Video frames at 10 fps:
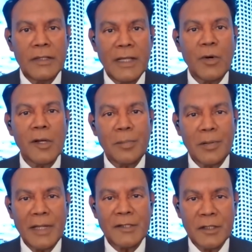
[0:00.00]
They want to
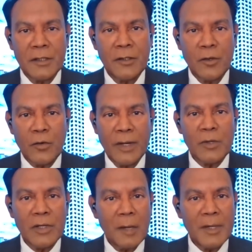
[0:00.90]
pledge that Ukraine
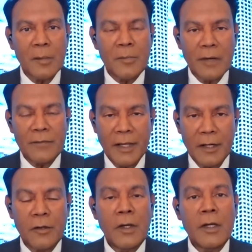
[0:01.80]
will not become part of
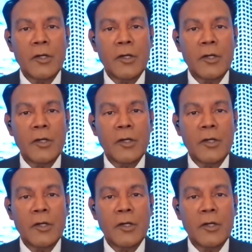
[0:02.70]
NATO.